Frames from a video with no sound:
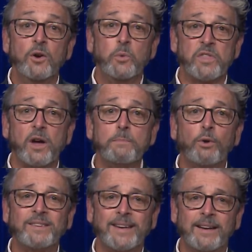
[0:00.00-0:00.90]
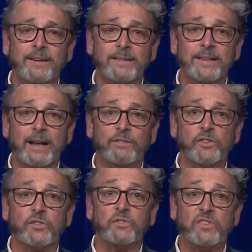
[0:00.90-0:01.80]
with unprecedented
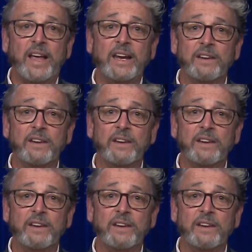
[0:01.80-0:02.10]
levels of state